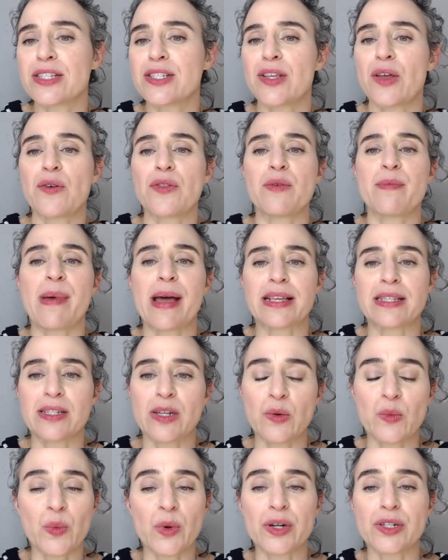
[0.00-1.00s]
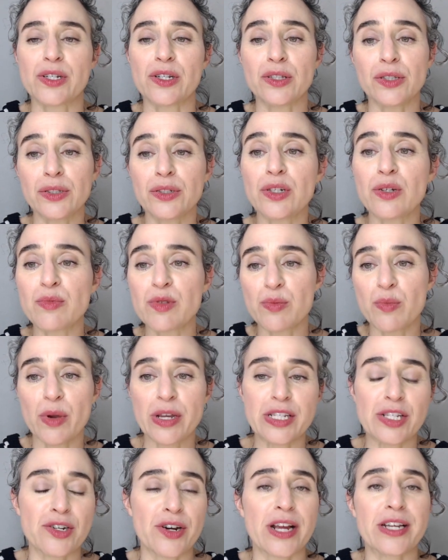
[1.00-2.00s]
So, the best and worst lubes,
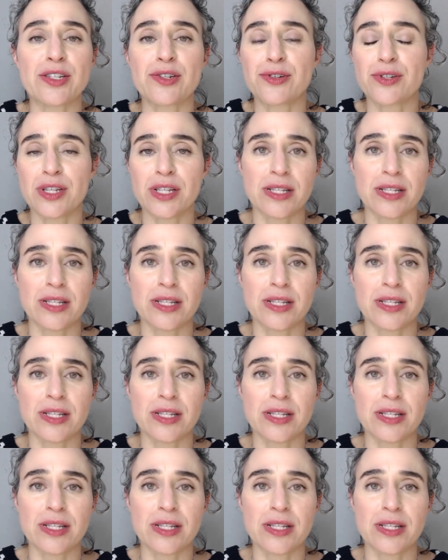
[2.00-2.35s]
moisturizers,